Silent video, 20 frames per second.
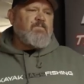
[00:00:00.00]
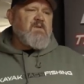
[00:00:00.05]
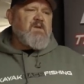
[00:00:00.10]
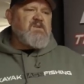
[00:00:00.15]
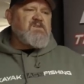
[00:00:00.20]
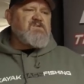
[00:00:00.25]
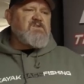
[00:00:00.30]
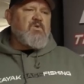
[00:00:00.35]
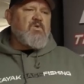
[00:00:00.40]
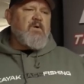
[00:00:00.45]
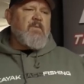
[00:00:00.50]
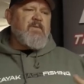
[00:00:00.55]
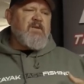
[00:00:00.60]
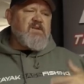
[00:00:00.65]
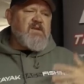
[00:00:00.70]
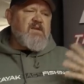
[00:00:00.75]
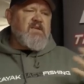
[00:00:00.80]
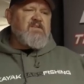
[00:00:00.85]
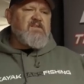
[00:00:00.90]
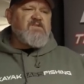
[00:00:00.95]
And so I'm going
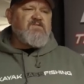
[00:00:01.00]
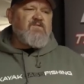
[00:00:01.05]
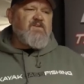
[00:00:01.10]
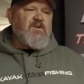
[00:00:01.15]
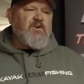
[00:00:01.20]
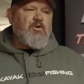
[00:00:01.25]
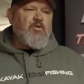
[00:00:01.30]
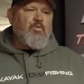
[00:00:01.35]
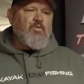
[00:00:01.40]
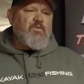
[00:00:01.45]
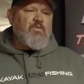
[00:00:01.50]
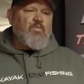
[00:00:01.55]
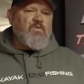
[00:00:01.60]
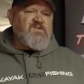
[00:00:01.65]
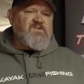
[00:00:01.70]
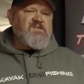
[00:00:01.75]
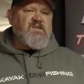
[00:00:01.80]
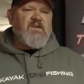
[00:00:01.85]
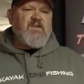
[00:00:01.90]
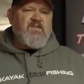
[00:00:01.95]
to end this video
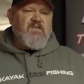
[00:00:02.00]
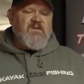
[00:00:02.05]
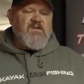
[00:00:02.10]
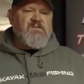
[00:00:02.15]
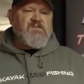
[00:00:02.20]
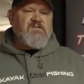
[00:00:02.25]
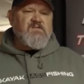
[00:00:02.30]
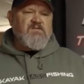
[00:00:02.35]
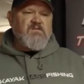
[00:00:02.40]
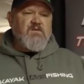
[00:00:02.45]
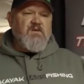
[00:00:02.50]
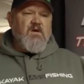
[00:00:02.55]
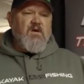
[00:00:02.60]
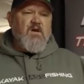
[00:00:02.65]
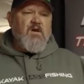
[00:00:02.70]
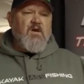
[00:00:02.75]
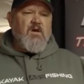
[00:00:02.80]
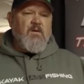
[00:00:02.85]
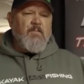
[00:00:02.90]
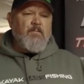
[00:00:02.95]
with saying this.
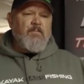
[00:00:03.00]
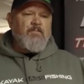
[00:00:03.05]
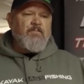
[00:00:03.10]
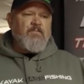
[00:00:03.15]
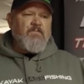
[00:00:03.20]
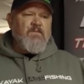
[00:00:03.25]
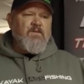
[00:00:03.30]
Um,